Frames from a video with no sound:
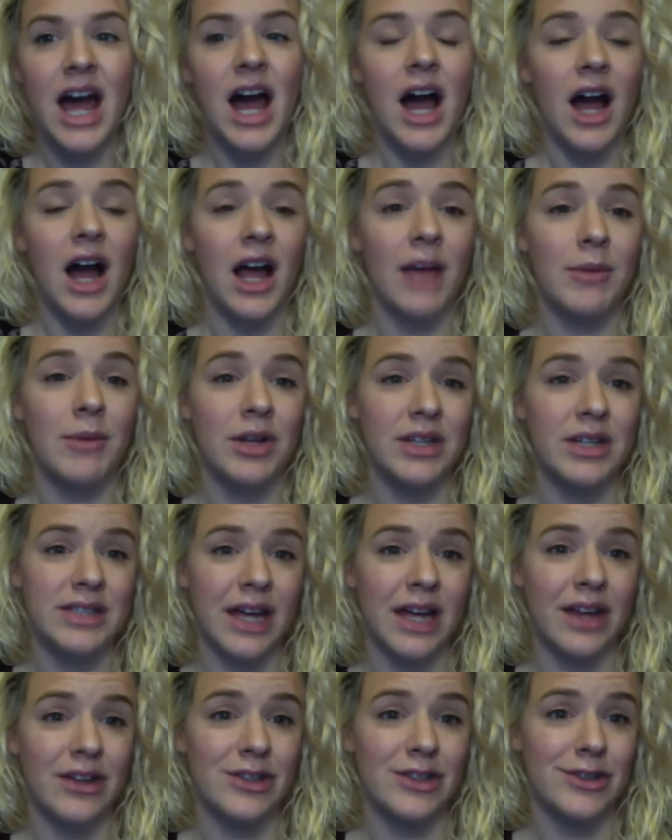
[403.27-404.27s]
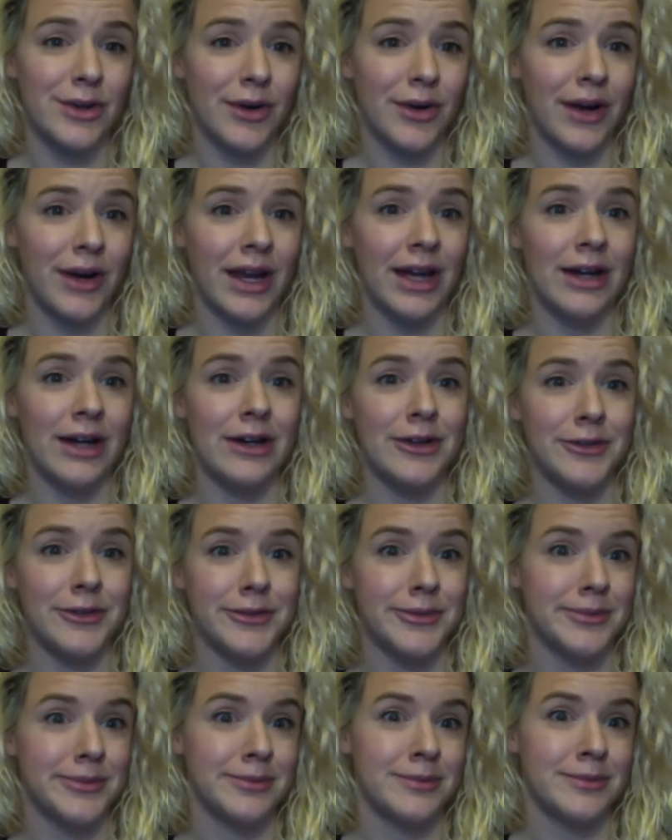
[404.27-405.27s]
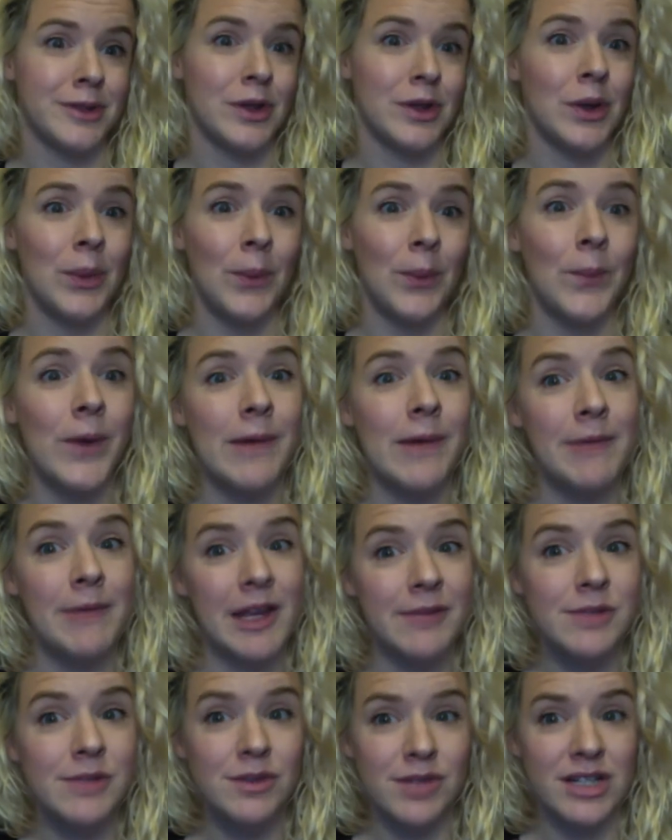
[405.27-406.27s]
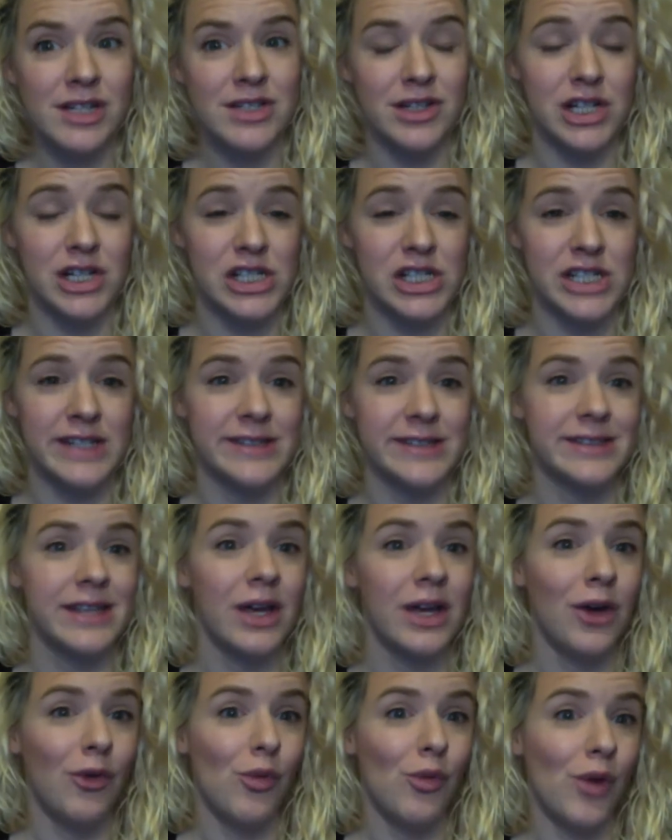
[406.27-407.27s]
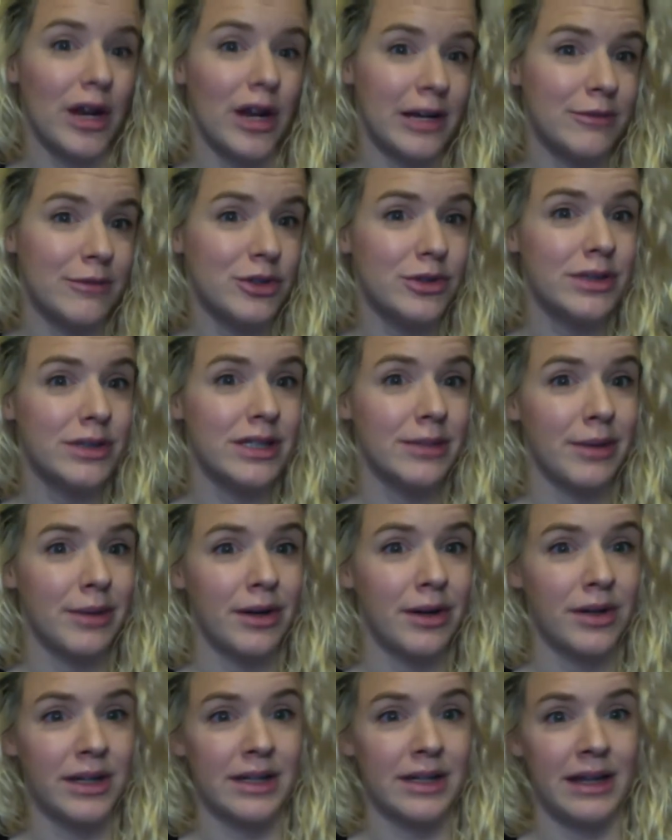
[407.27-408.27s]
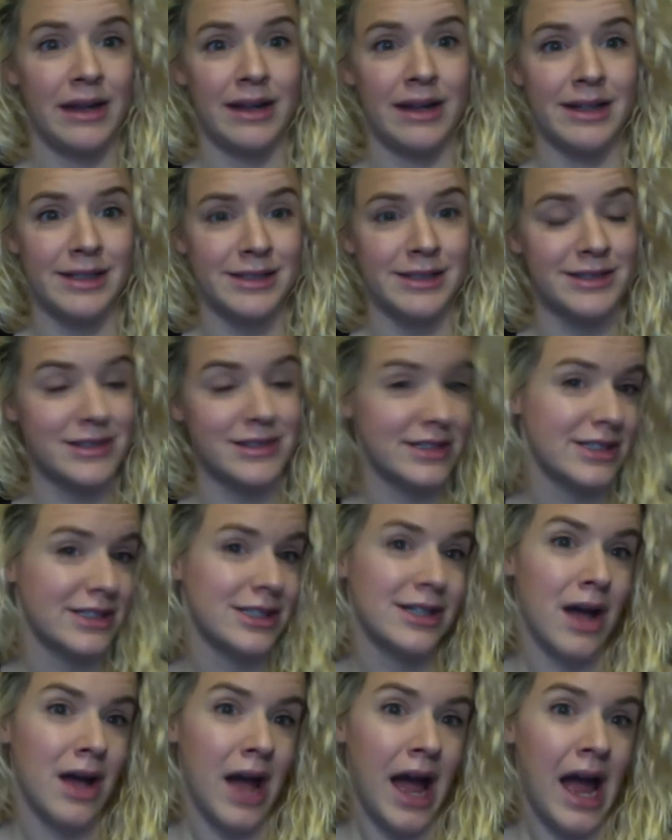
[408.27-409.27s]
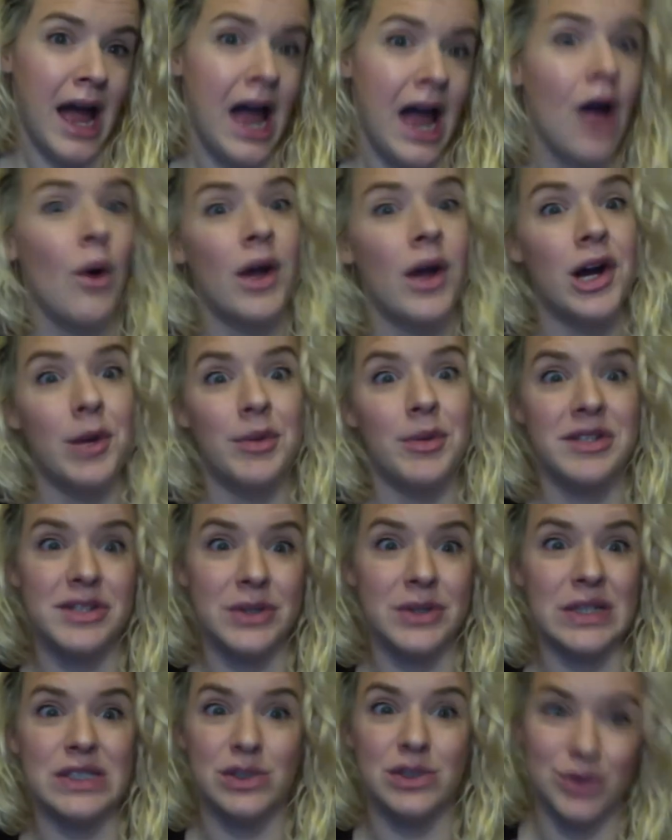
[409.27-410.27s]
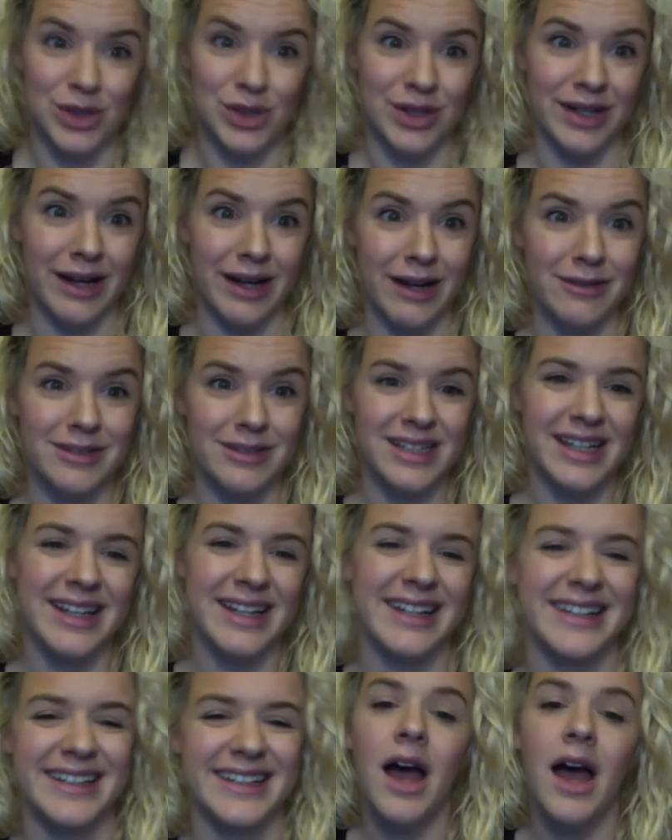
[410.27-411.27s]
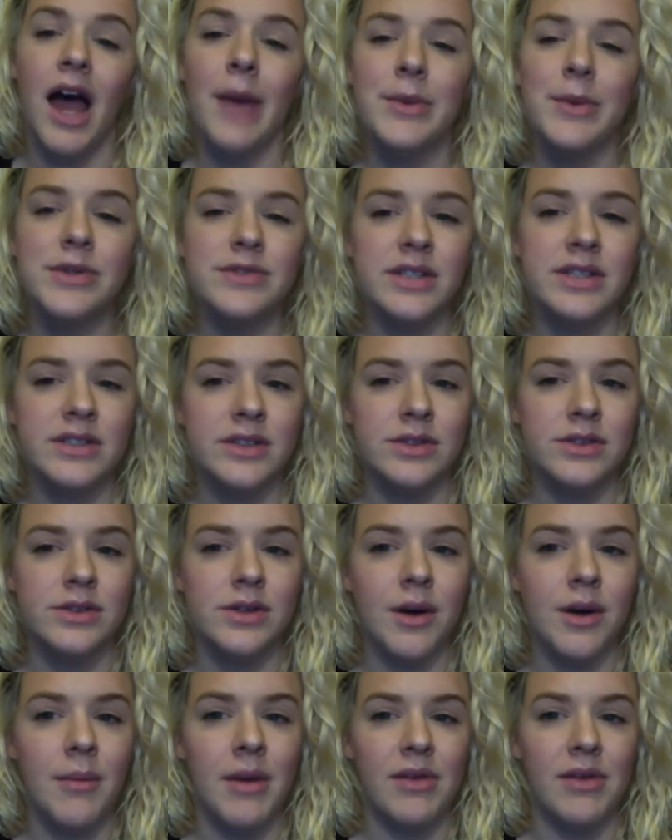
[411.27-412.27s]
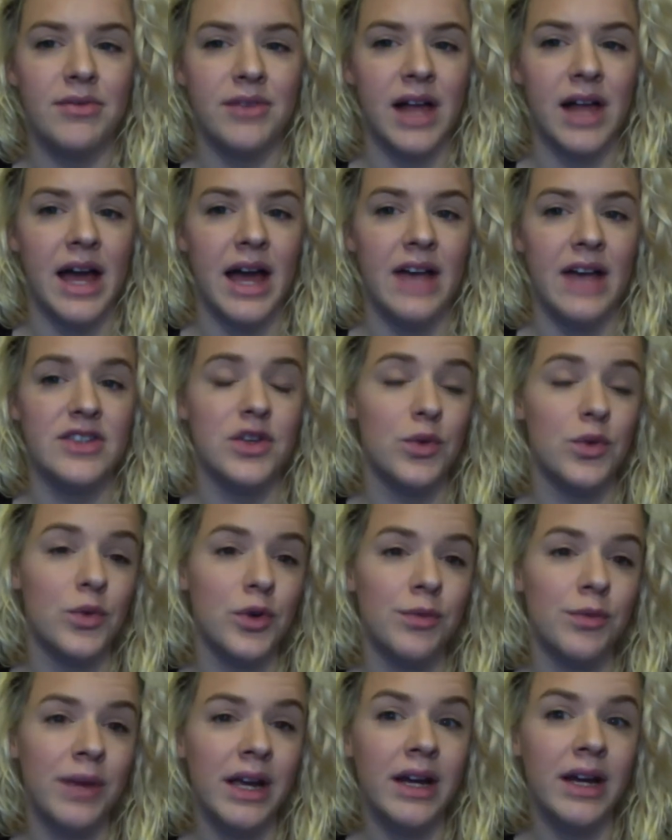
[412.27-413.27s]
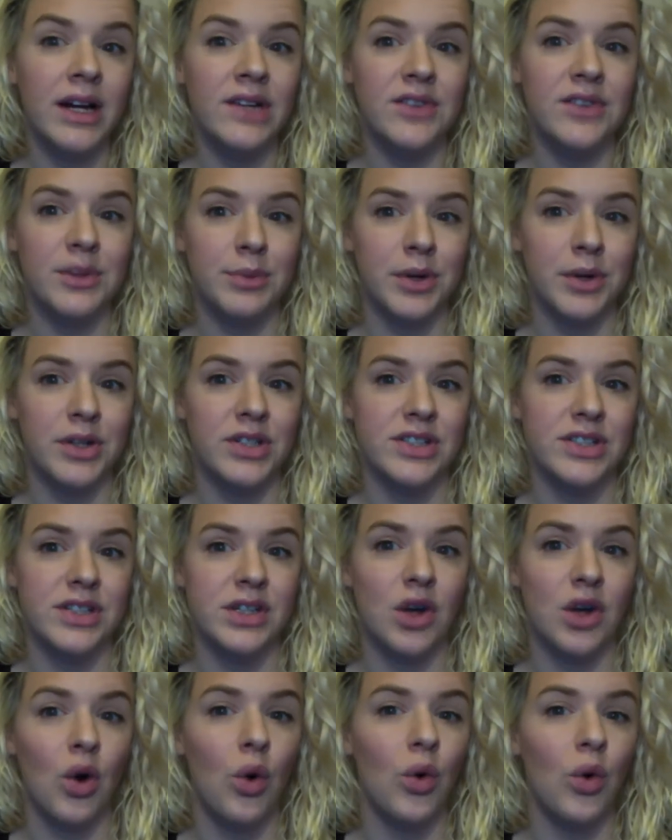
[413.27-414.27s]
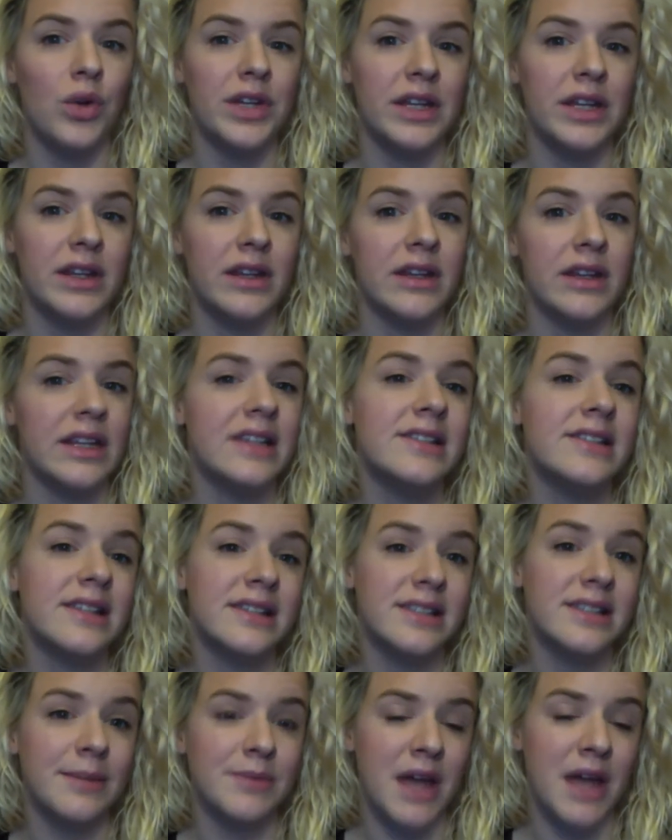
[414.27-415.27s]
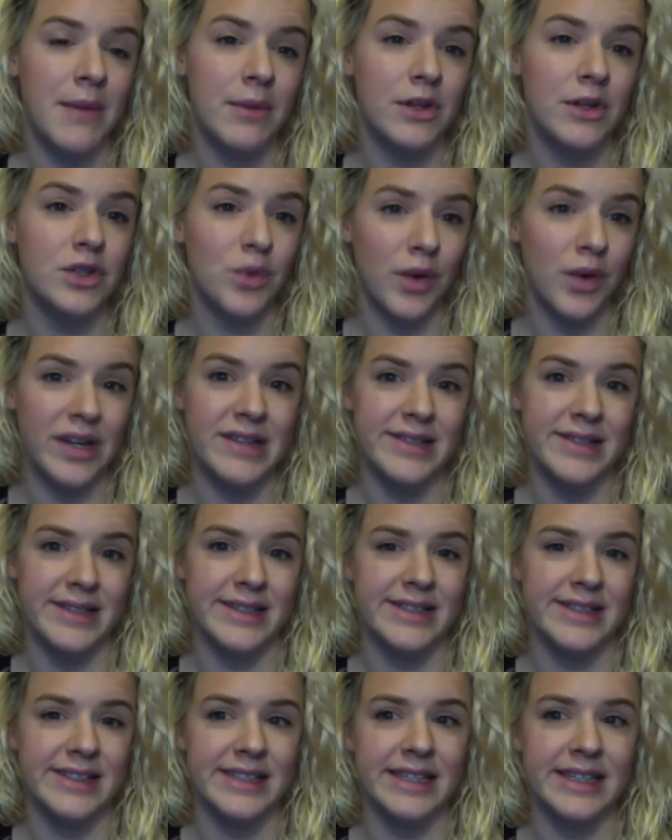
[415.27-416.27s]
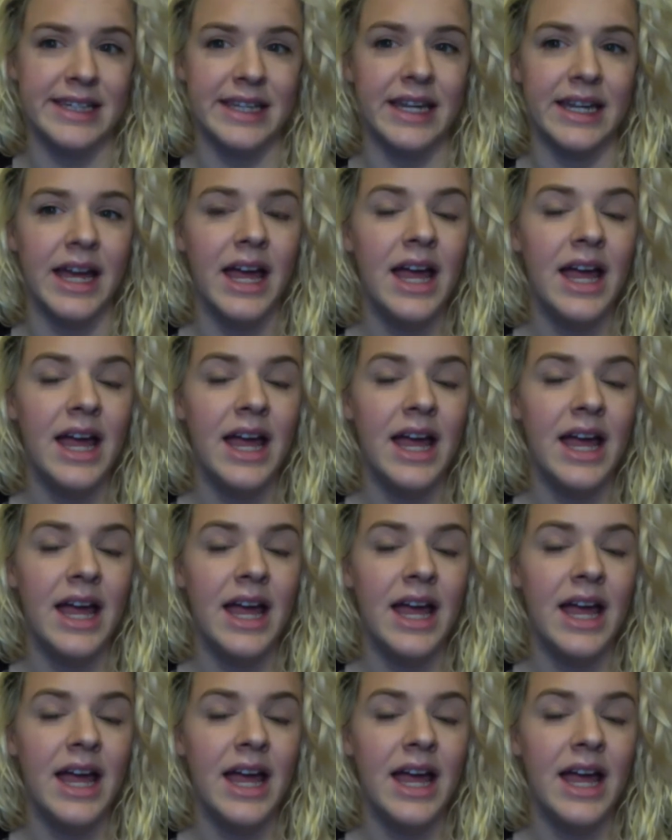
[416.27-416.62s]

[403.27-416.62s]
I'm going to tell the story of, what made me research this, what I'm doing about it, and how I hope it's going to turn out. I moved into my flat as a roommate of the person holding the lease in September 2016.